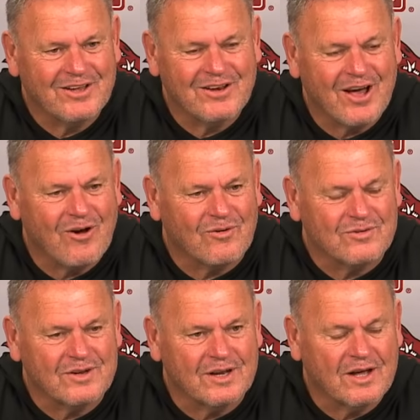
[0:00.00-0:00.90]
You don't.
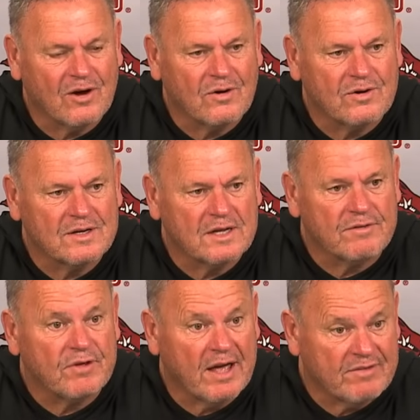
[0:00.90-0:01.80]
You know,
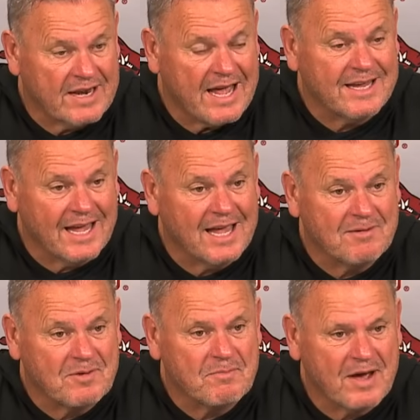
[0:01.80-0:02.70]
if you have a night
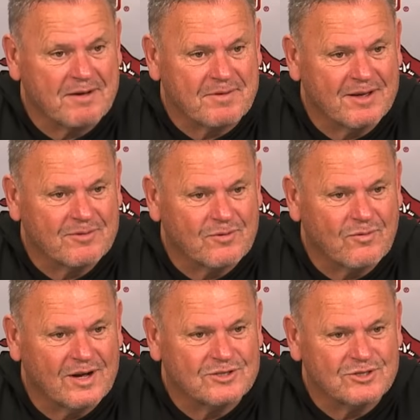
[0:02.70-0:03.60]
game, you might be able to
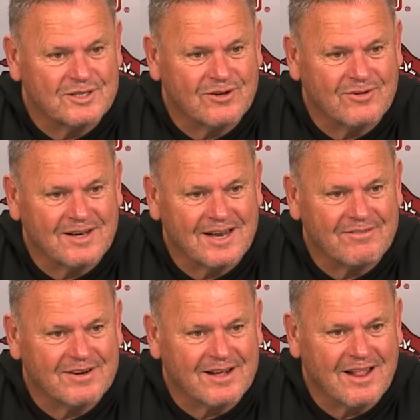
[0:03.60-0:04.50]
watch, you know, an
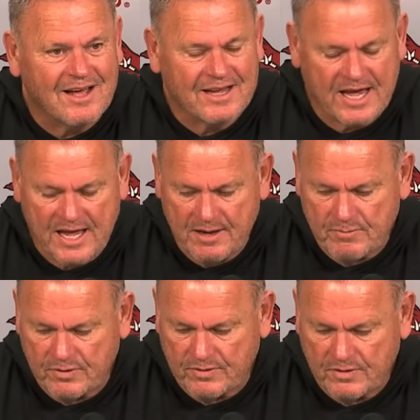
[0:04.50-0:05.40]
11 o'clock
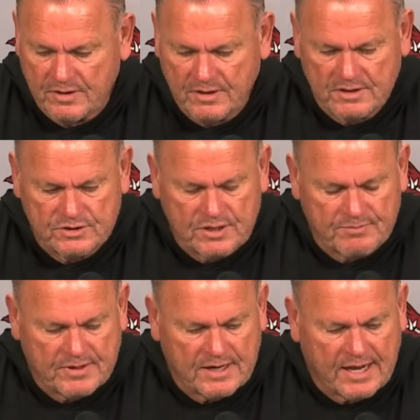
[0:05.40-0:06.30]
game or
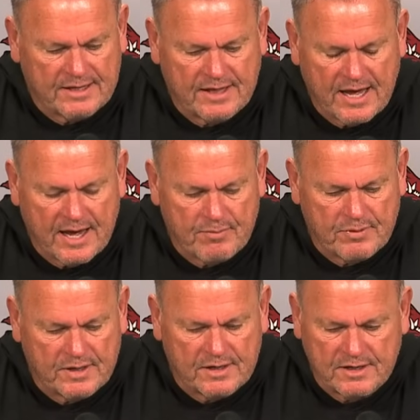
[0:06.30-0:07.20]
something like that.
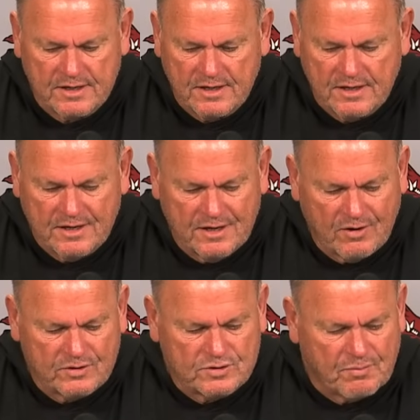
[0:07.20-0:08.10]
But you
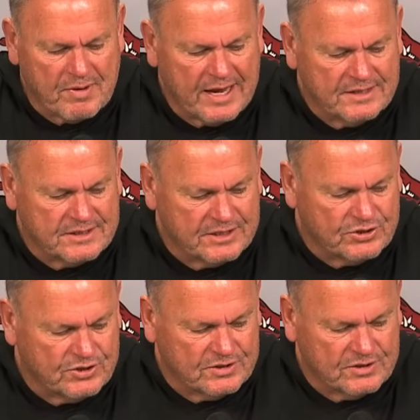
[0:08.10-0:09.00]
know, it's amazing.
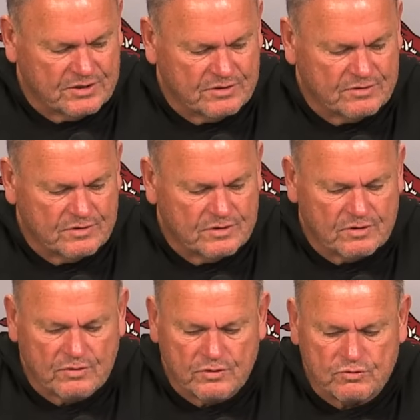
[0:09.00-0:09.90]
she's, you, you
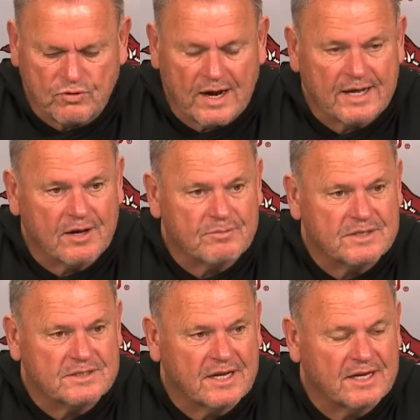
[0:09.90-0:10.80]
know, you try to help
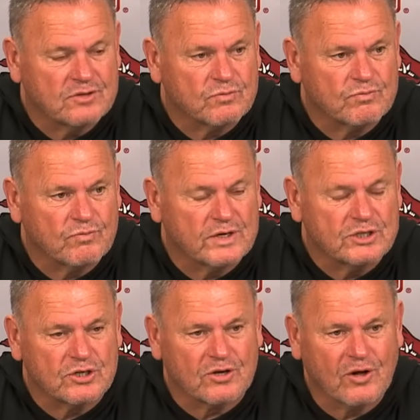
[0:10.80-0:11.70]
these kids
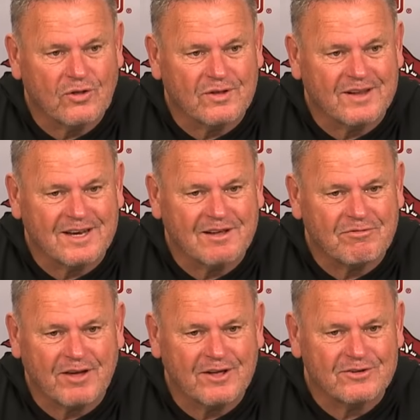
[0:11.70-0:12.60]
reach their goal at the
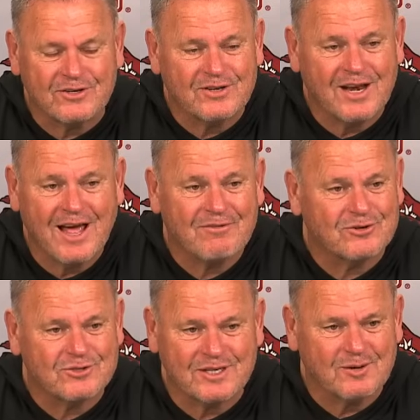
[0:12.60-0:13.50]
NFL, and you
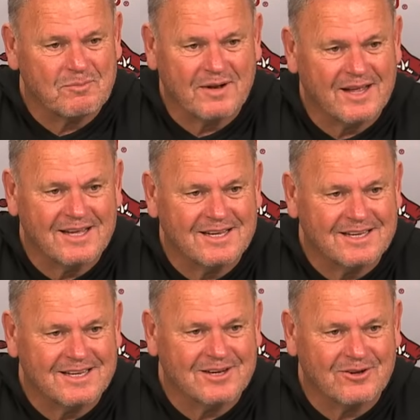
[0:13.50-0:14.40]
never see them play.
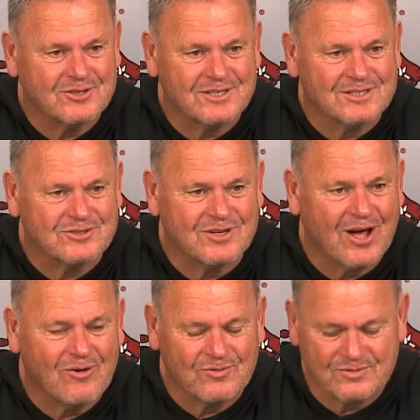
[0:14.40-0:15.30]
You know, you just
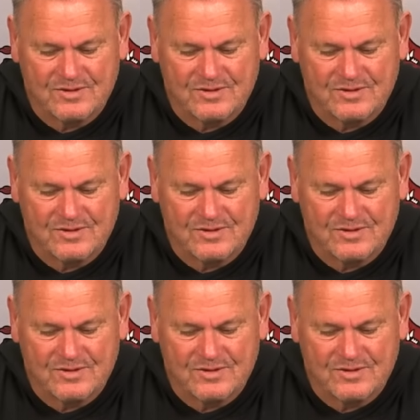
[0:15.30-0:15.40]
don't.